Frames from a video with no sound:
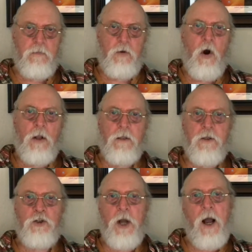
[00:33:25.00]
calling the
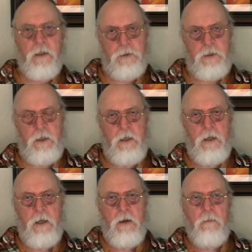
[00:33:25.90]
shots.
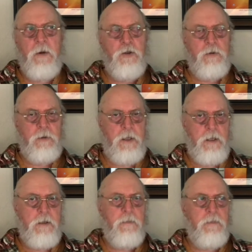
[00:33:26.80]
But you
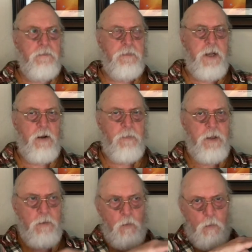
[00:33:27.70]
need to tell
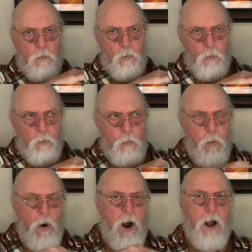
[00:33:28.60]
me
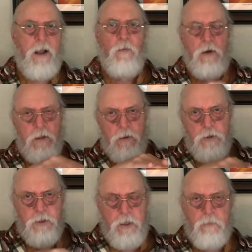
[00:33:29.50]
why, what are the
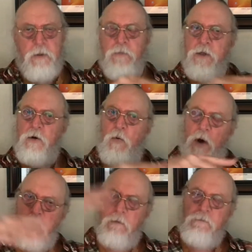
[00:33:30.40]
symptoms that
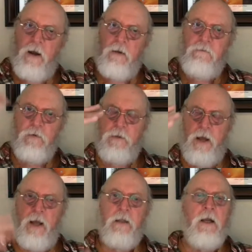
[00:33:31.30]
qualify for
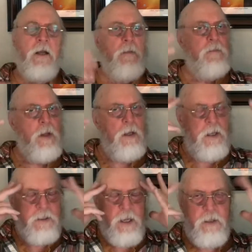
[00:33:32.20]
that.
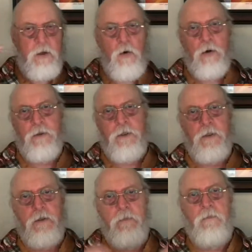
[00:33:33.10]
It's like the court
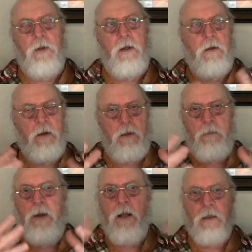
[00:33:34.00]
system, an
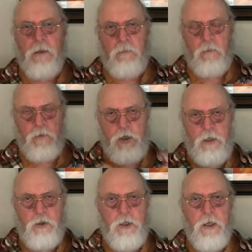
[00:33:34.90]
appellate
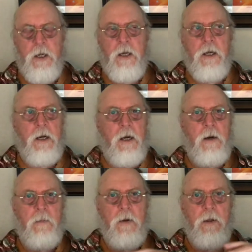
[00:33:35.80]
judge.
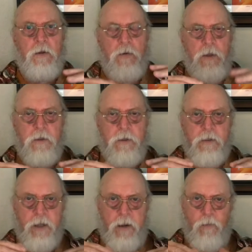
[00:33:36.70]
You need to
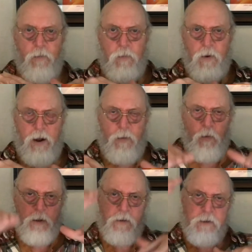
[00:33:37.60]
say
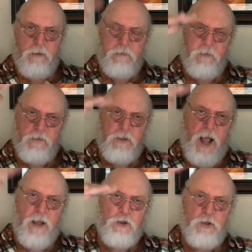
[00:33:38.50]
what the
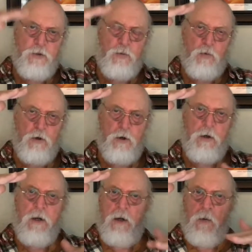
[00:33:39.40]
statutes
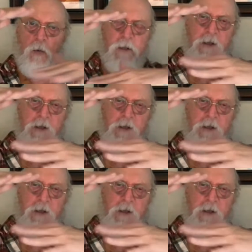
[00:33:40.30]
were, what